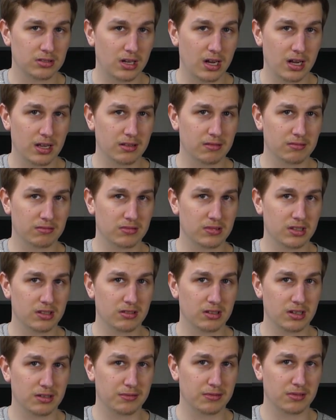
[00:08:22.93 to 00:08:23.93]
I
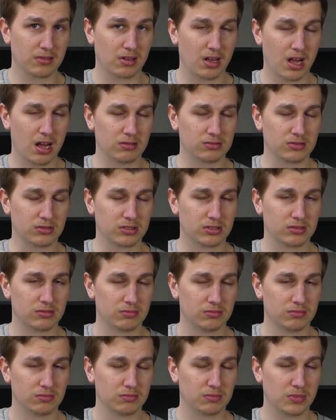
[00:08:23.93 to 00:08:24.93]
didn't even count,
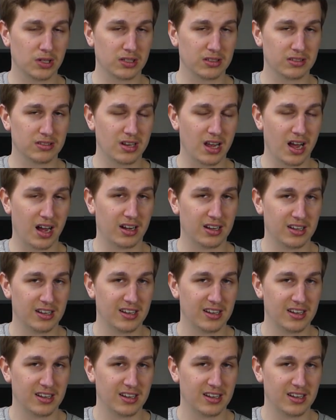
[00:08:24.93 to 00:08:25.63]
but yeah.